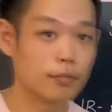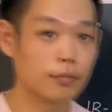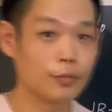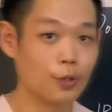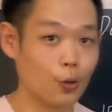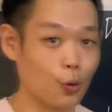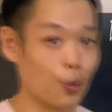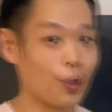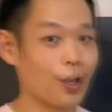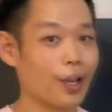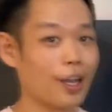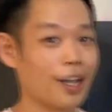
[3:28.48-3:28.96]

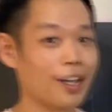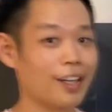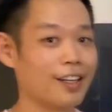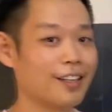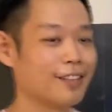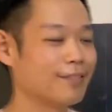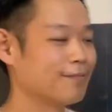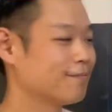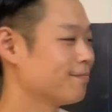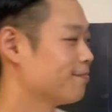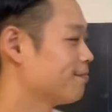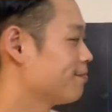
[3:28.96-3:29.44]
Okay,
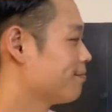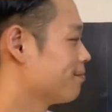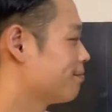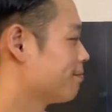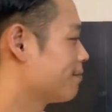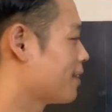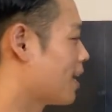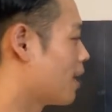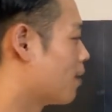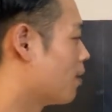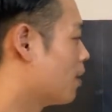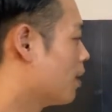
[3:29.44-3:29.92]

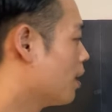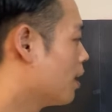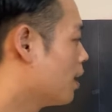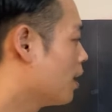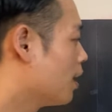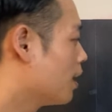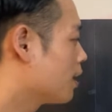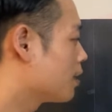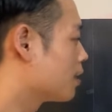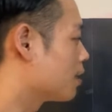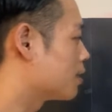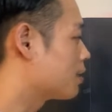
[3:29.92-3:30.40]
now
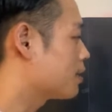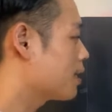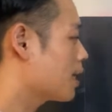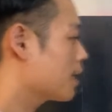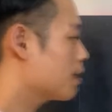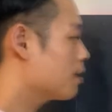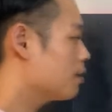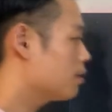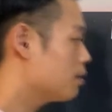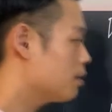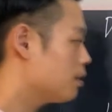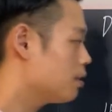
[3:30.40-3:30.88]
the
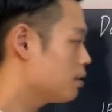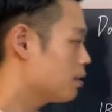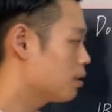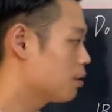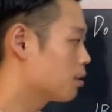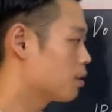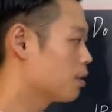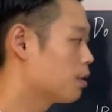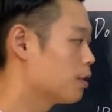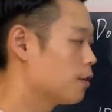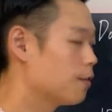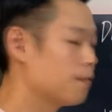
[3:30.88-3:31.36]
second detail
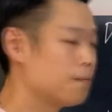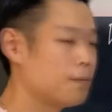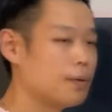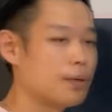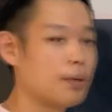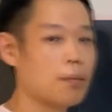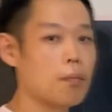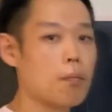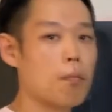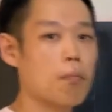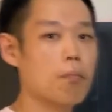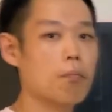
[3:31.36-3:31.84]
could have
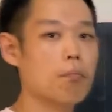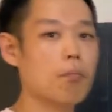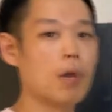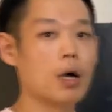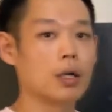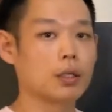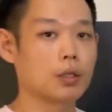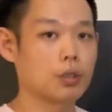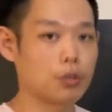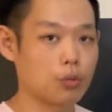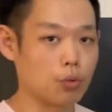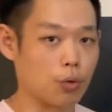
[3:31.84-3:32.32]
been
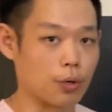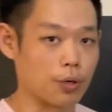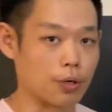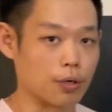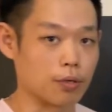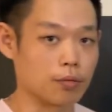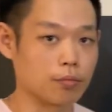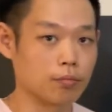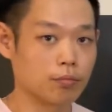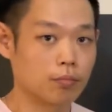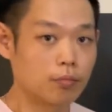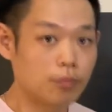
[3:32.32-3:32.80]
much
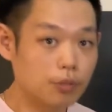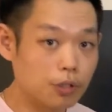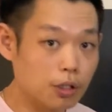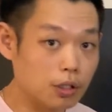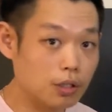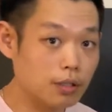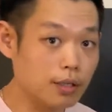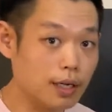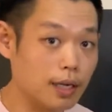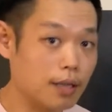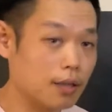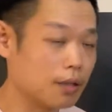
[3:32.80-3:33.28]
shorter,
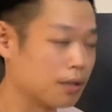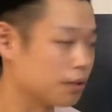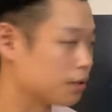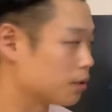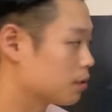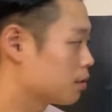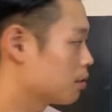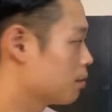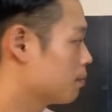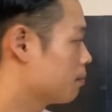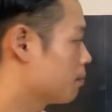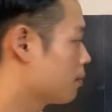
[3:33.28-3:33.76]
just like
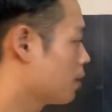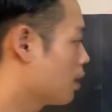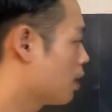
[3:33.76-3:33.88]
this.